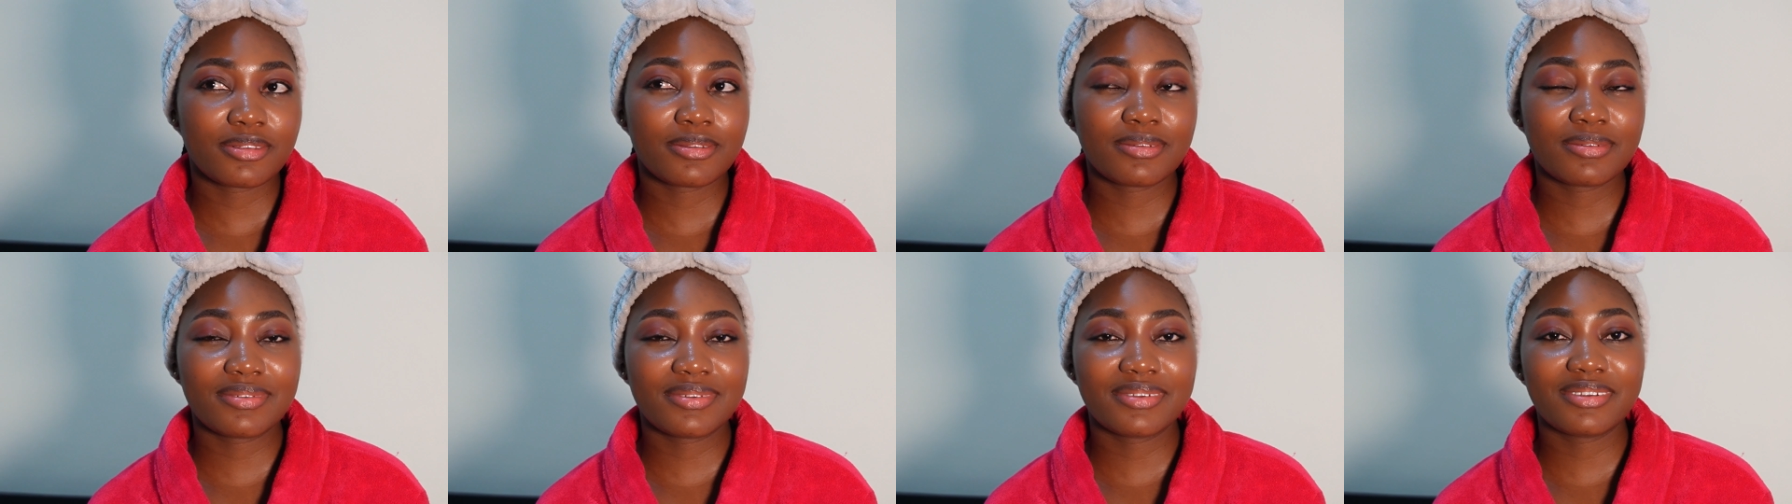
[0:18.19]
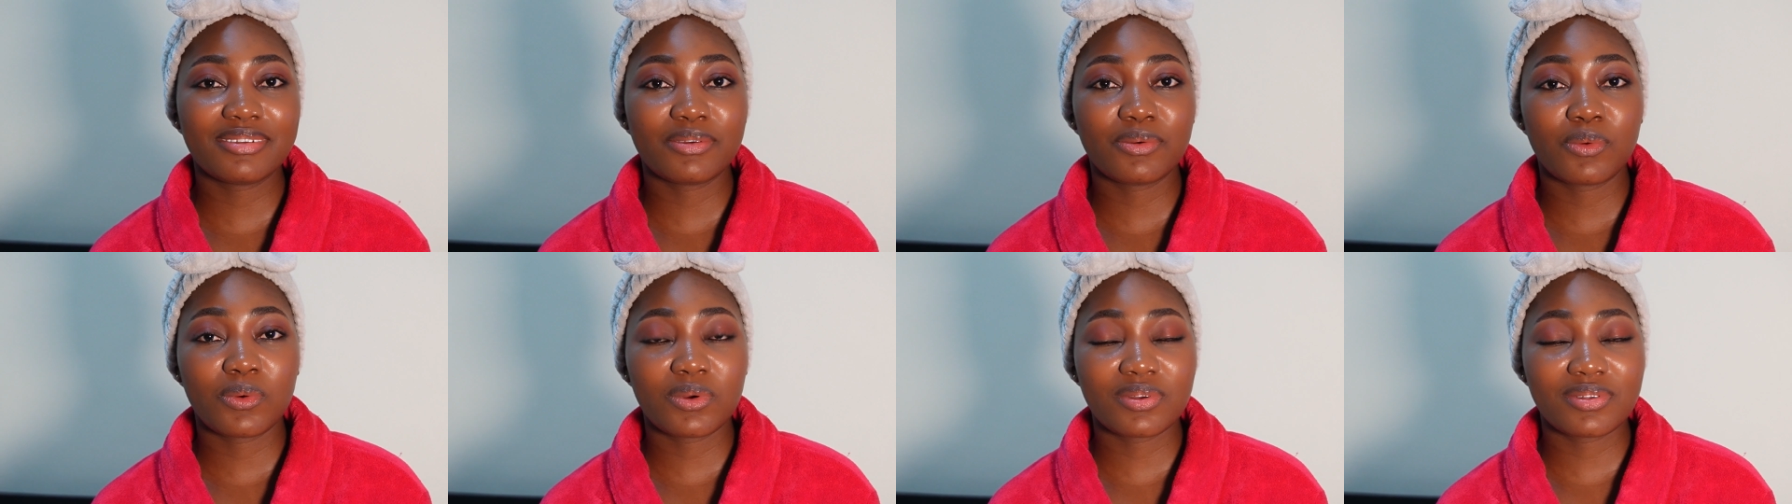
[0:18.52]
especially
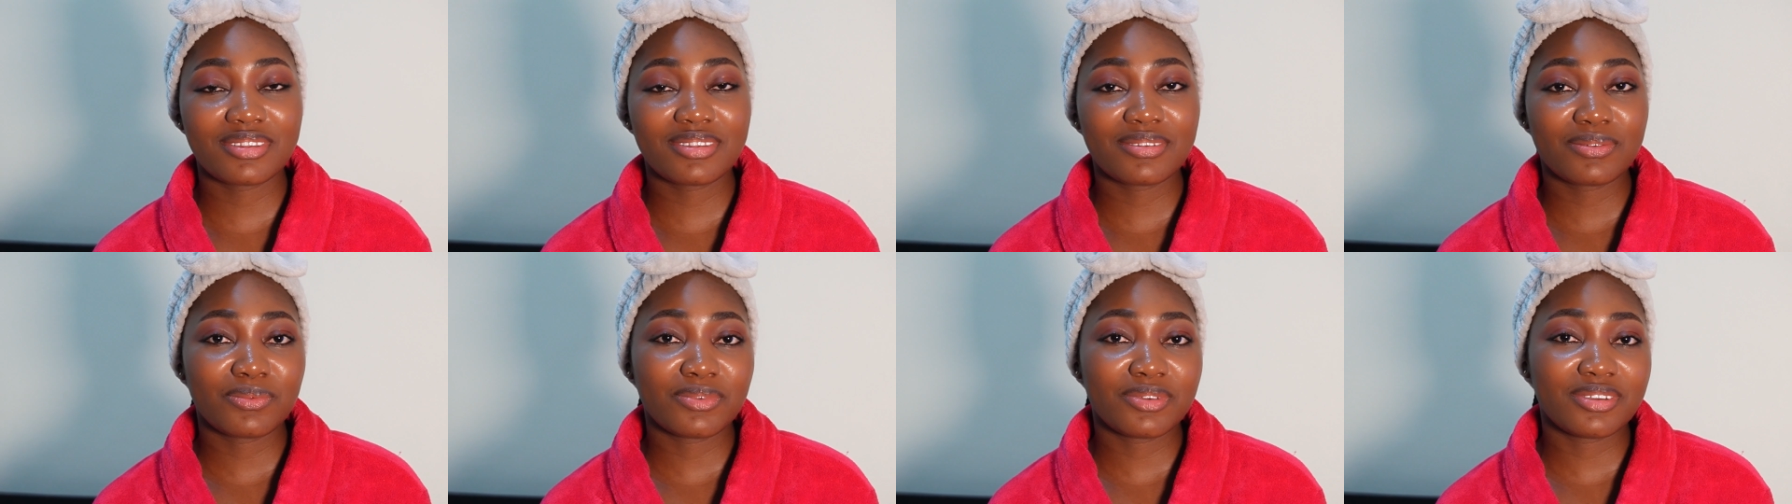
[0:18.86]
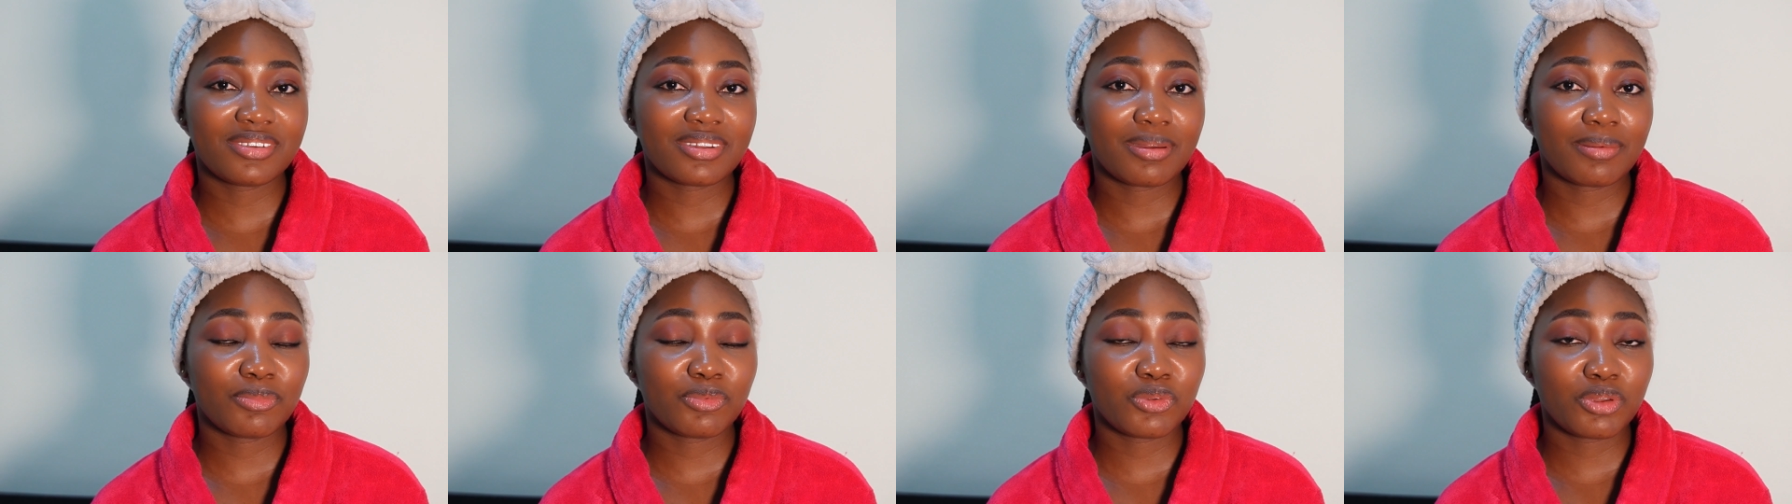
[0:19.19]
the ones in
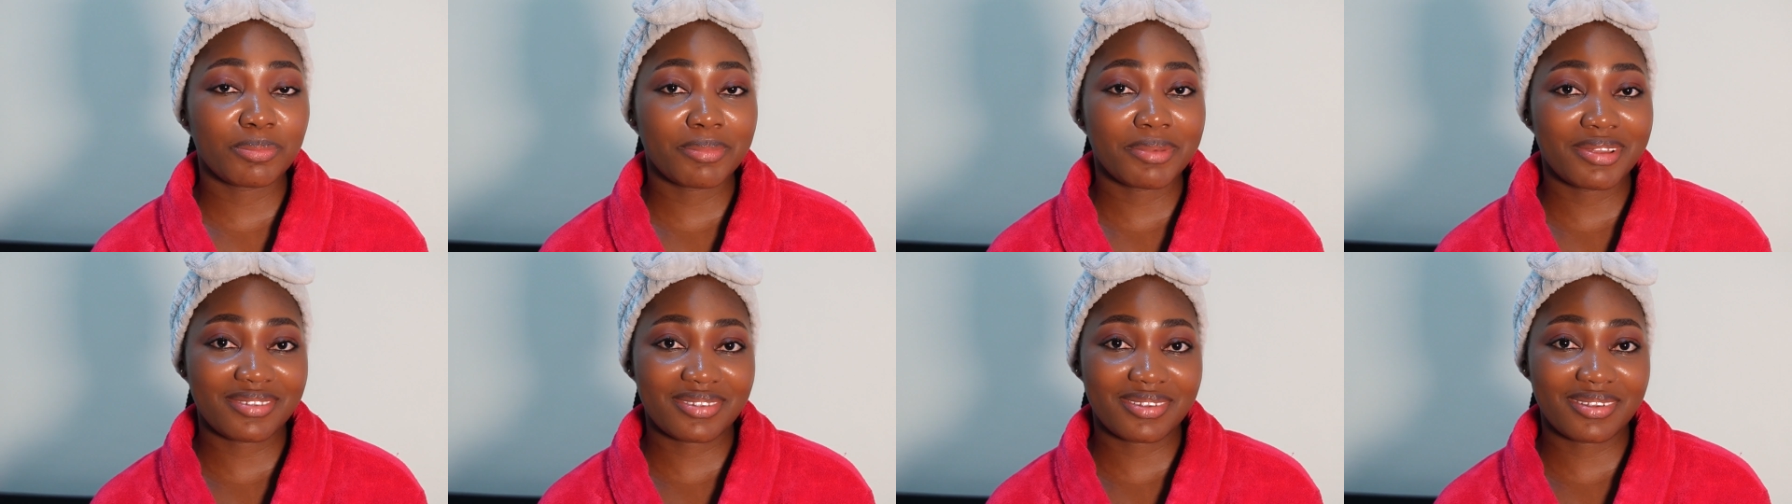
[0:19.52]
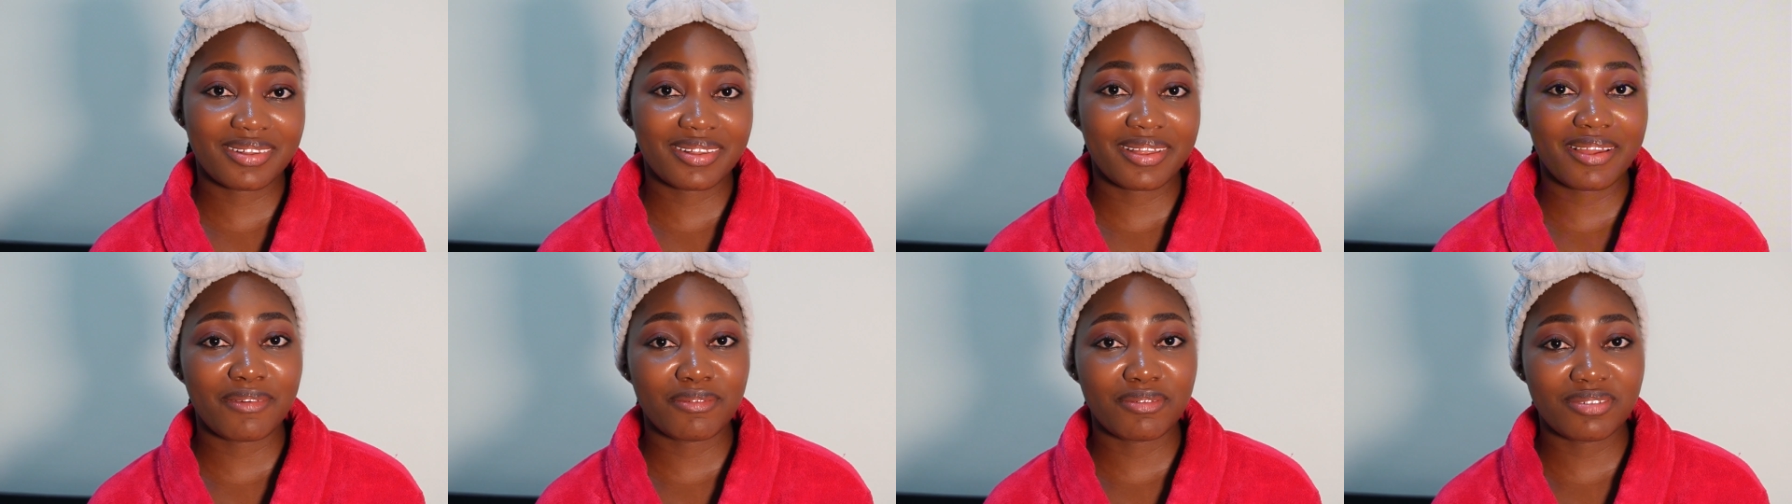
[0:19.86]
which i'm doing my
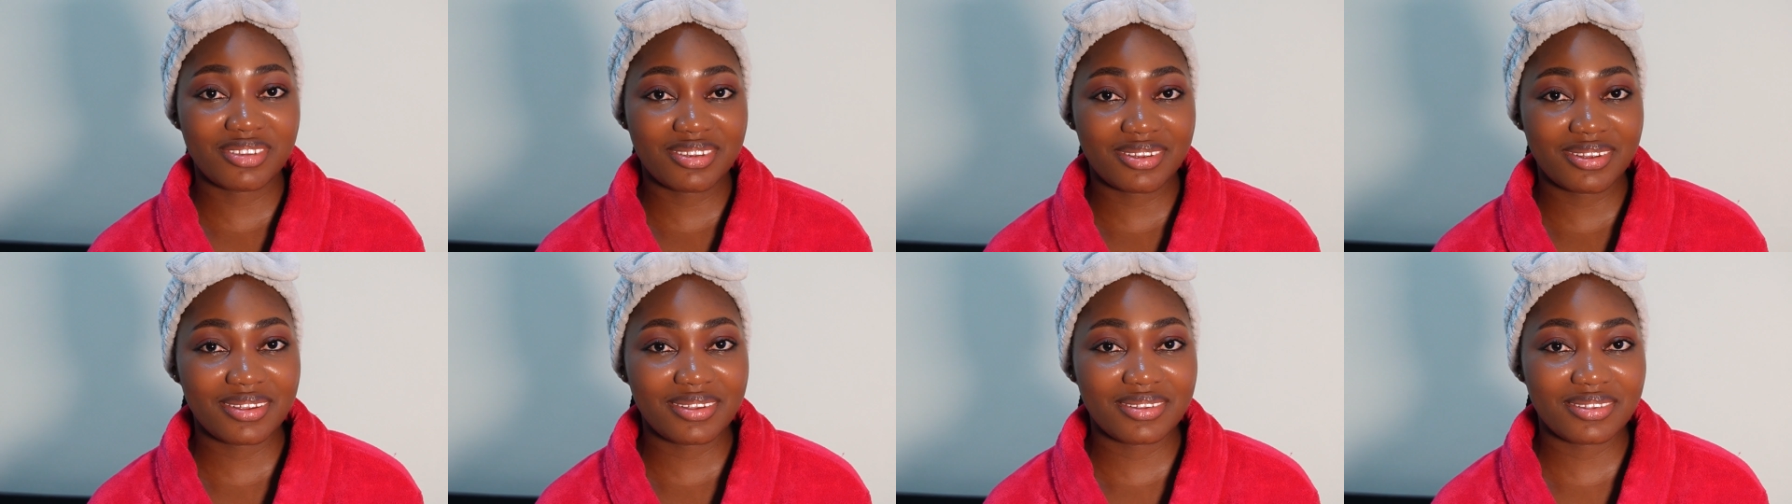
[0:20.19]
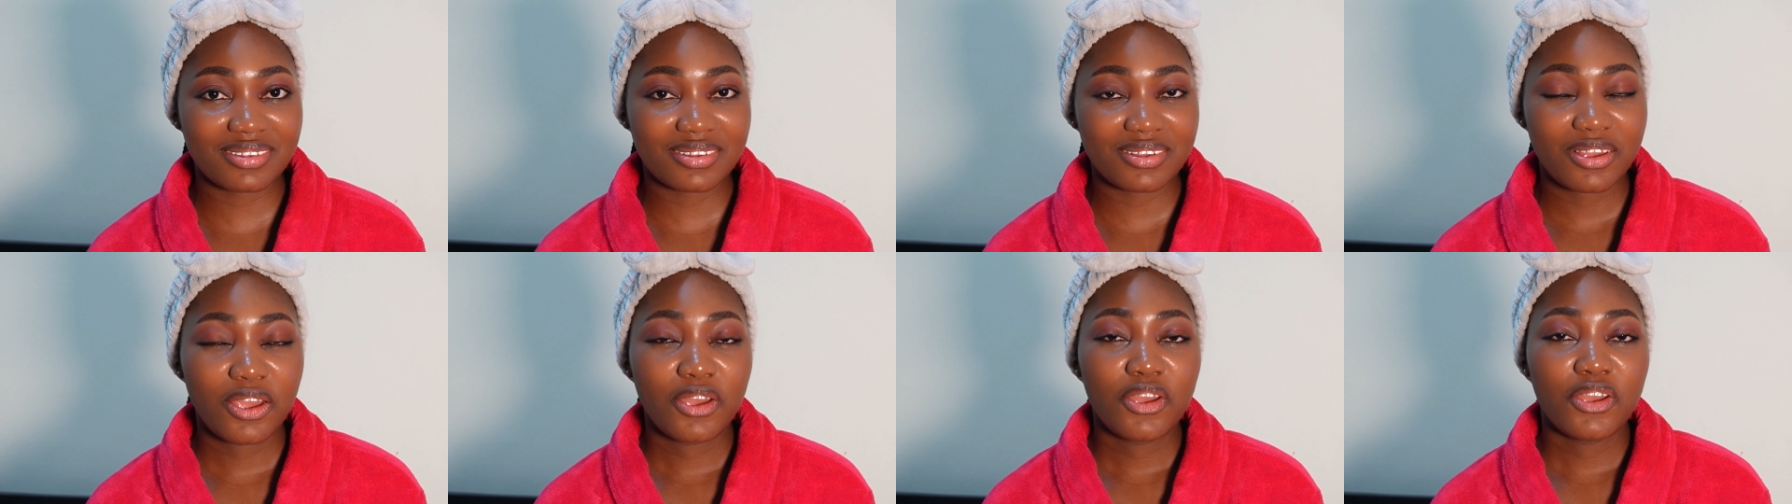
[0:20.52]
skincare
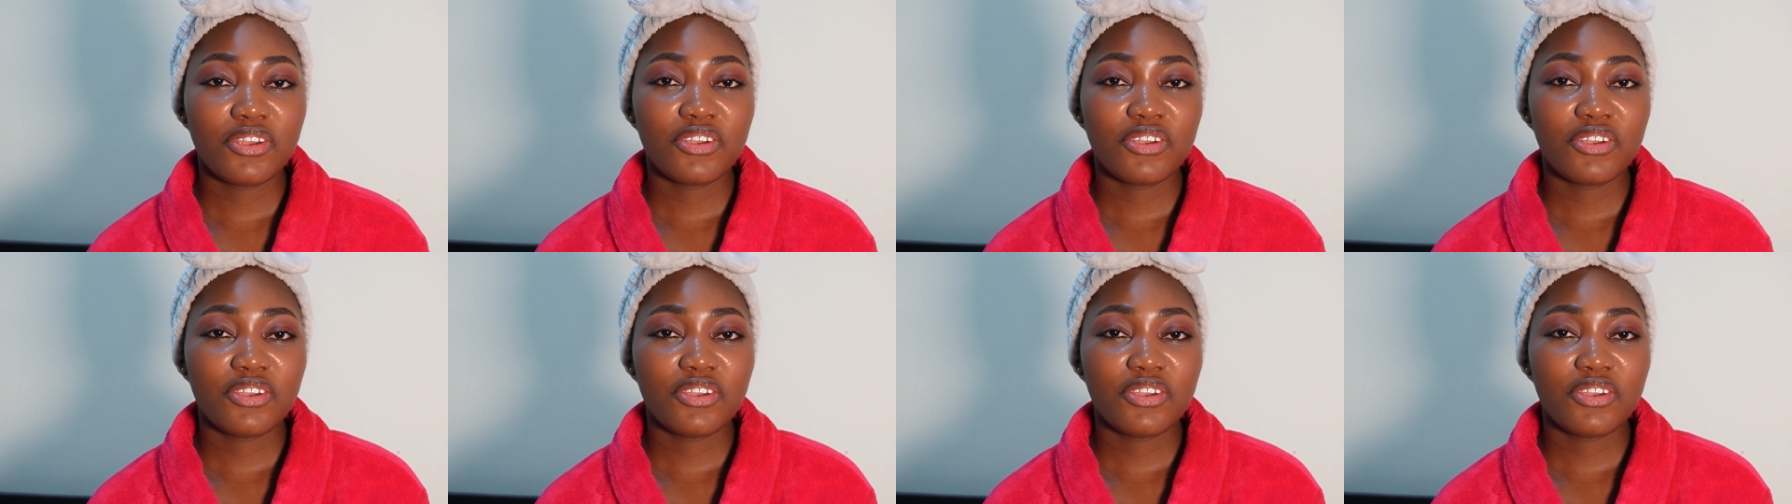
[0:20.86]
routines